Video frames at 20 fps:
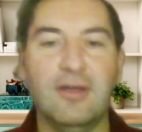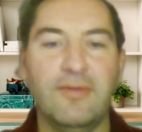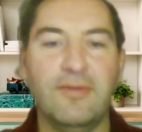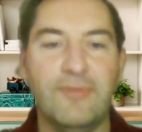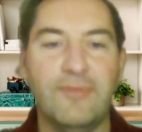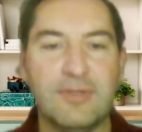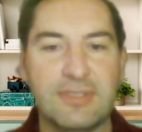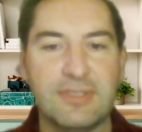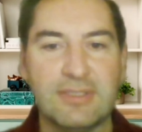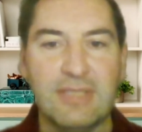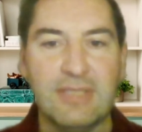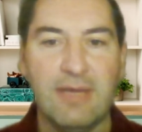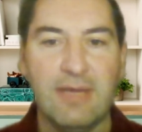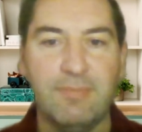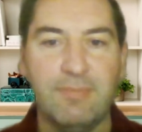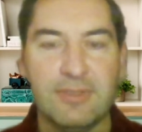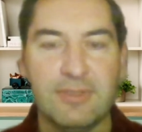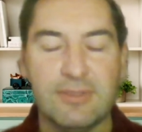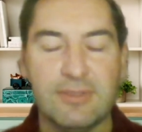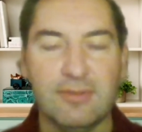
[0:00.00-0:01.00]
first
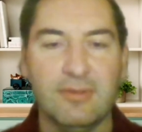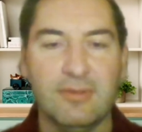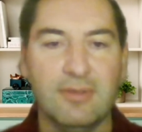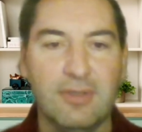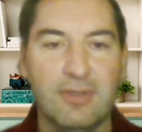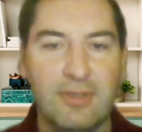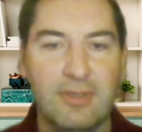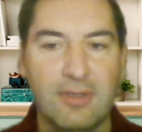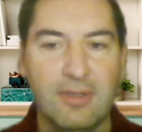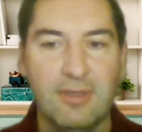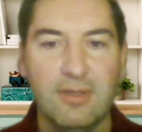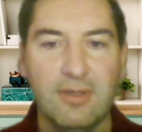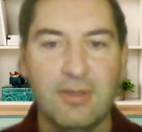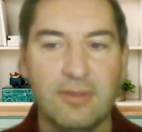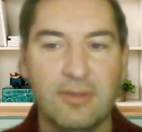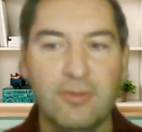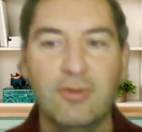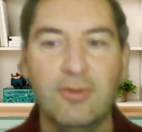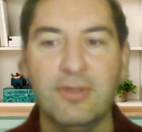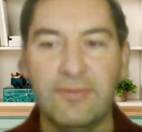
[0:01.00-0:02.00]
example. So
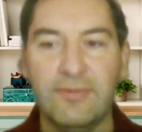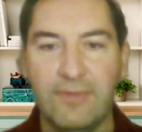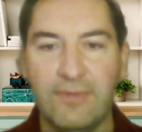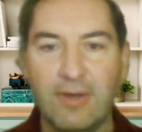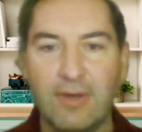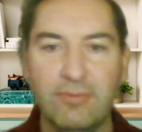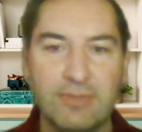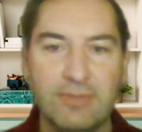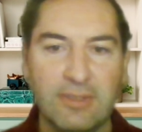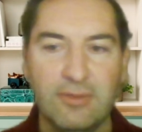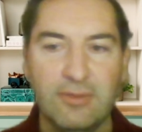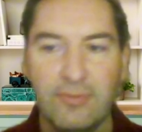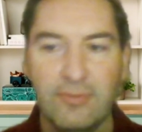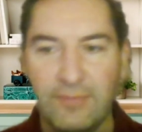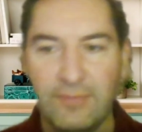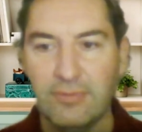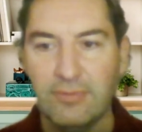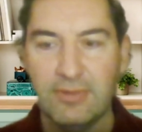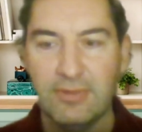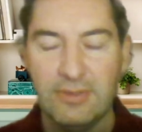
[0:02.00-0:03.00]
you are the founder. You
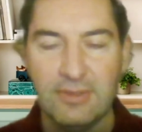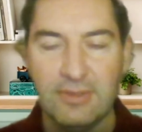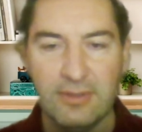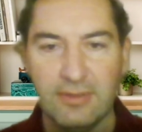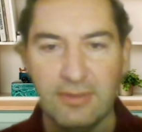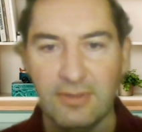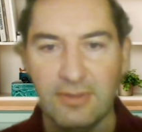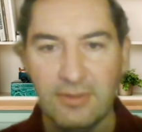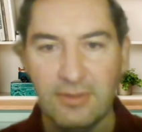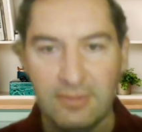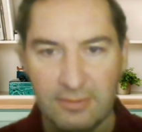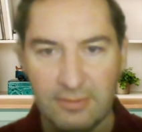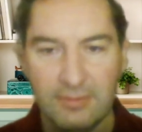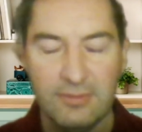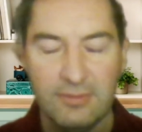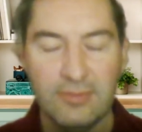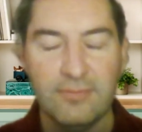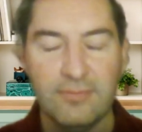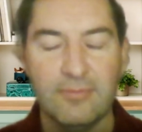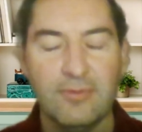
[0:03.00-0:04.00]
founded
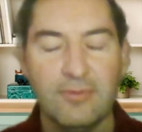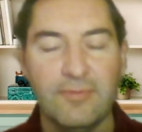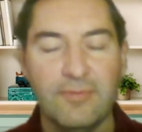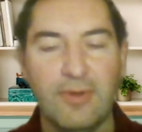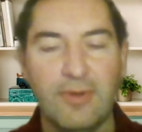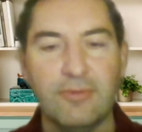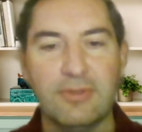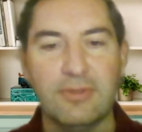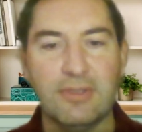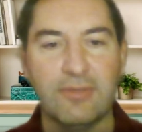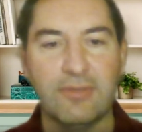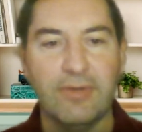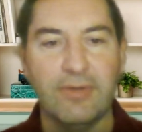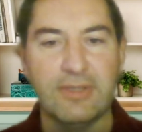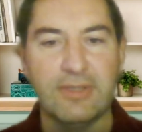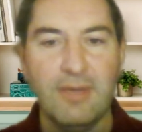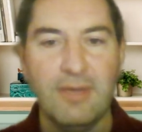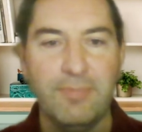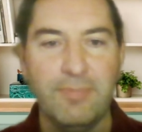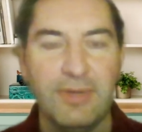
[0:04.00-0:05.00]
a
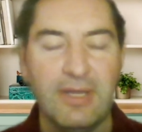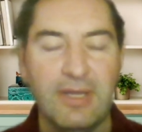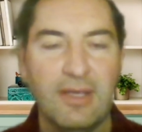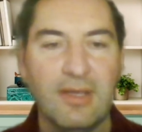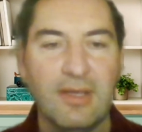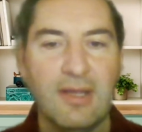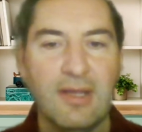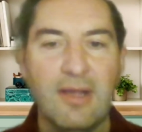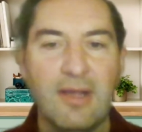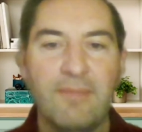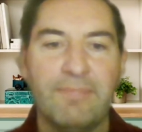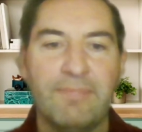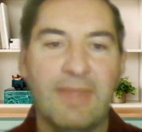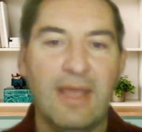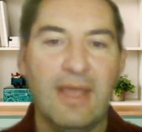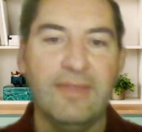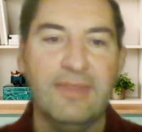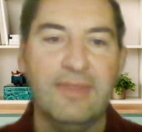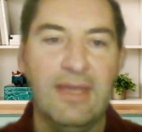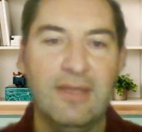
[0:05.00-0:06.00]
great company,
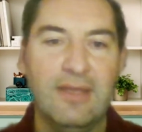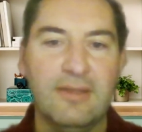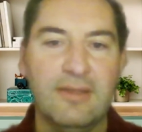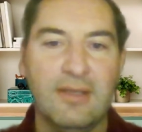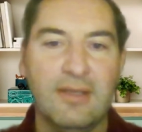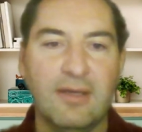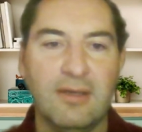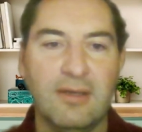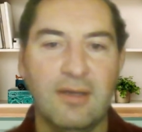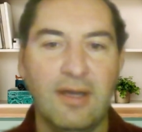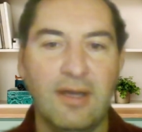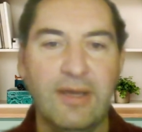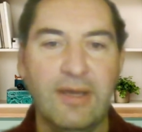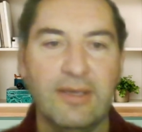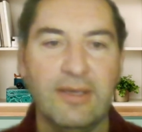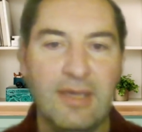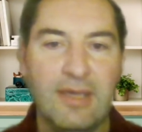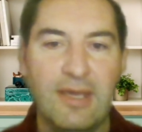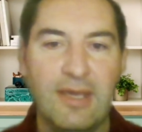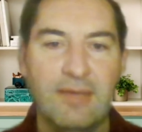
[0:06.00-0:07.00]
and then I
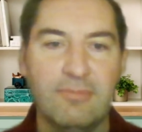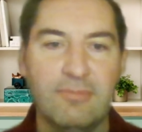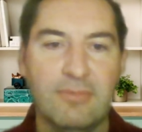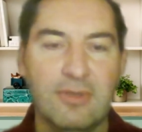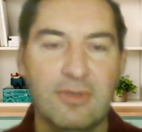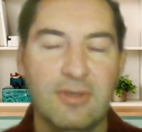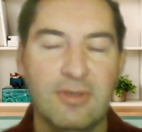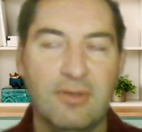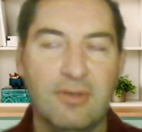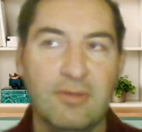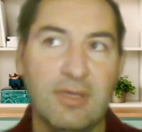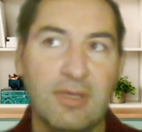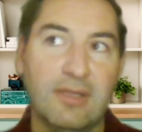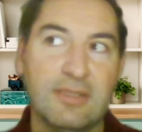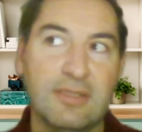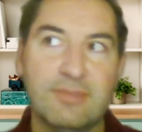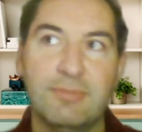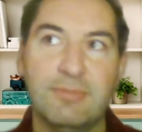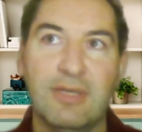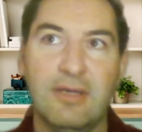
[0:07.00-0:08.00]
came.
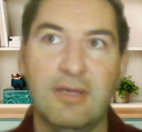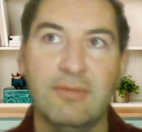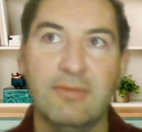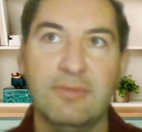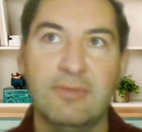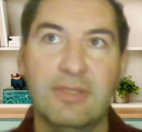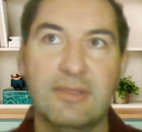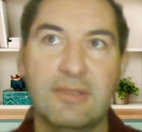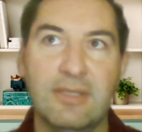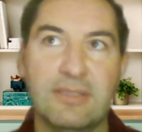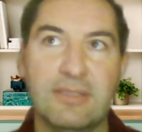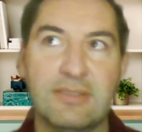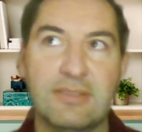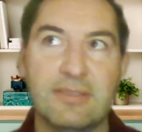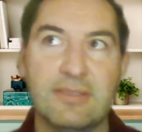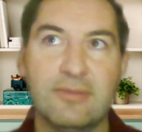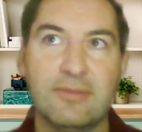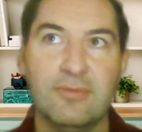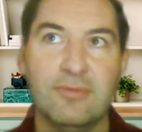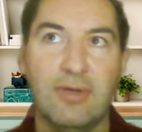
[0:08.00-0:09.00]
Let's
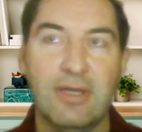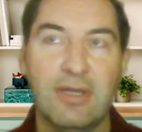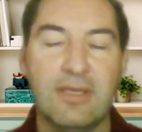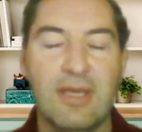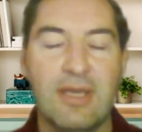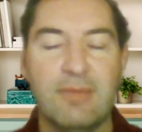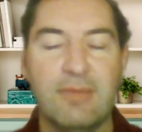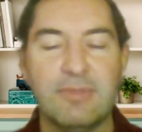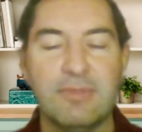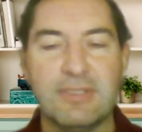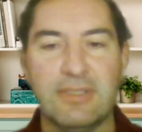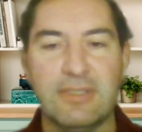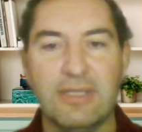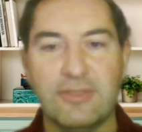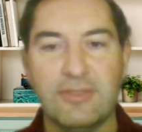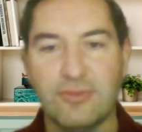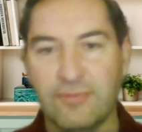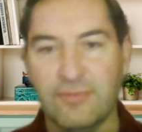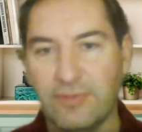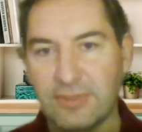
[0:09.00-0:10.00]
do I came as an
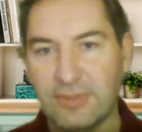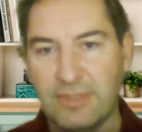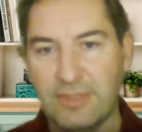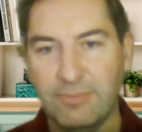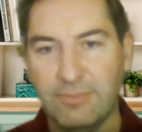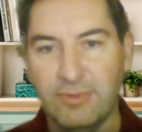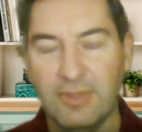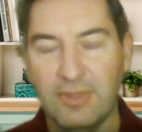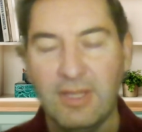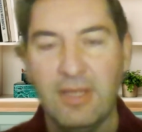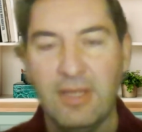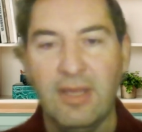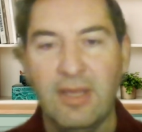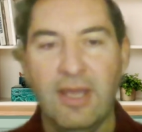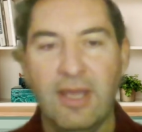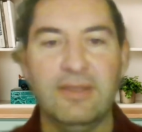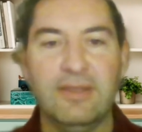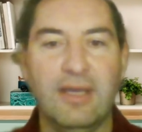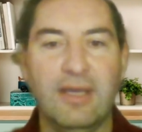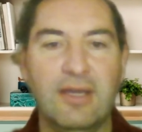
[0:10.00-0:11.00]
angel, for example,
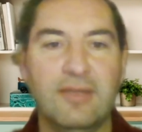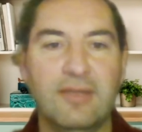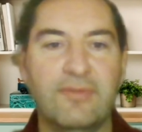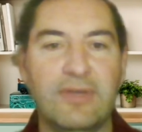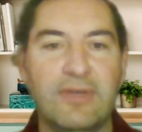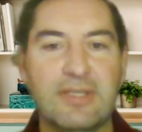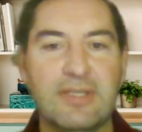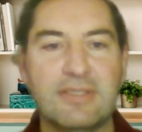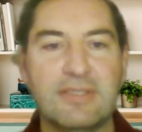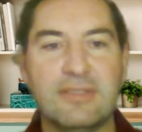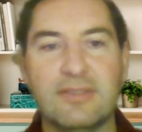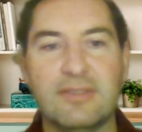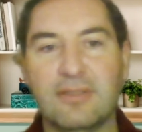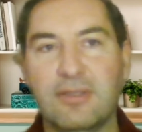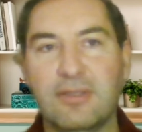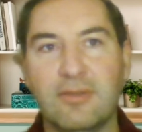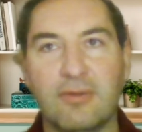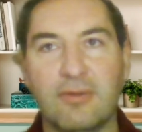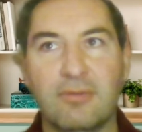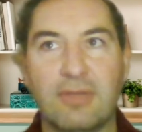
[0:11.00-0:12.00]
and I invest.
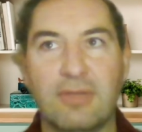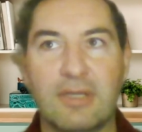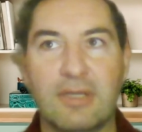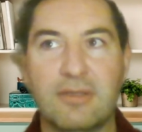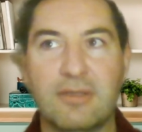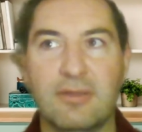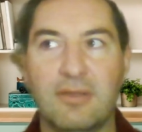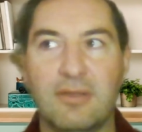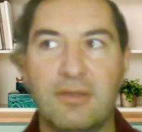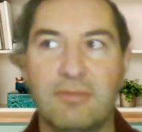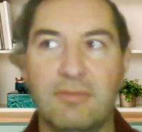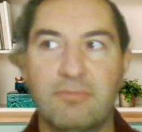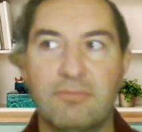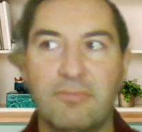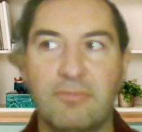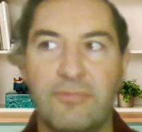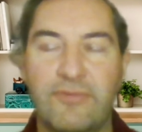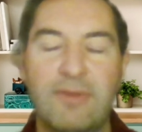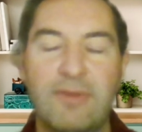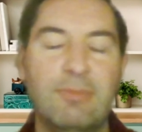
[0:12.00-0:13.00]
$3
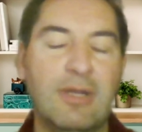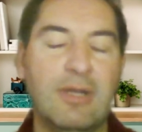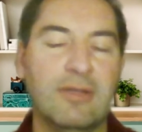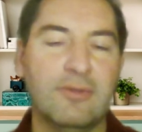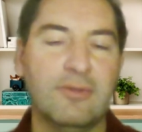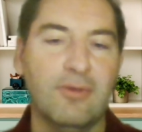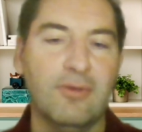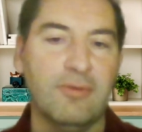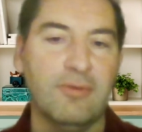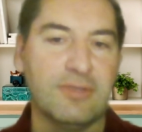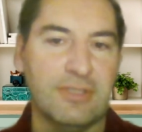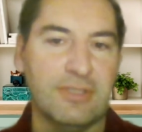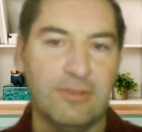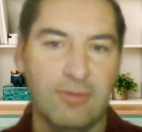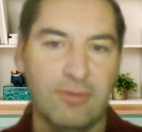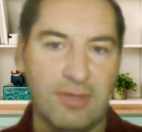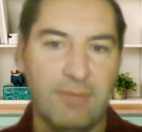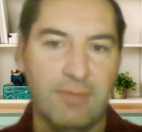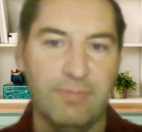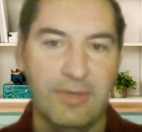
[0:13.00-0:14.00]
million in
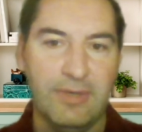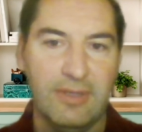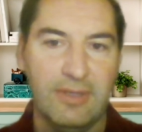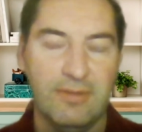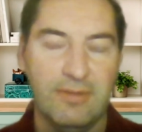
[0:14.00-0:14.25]
your company.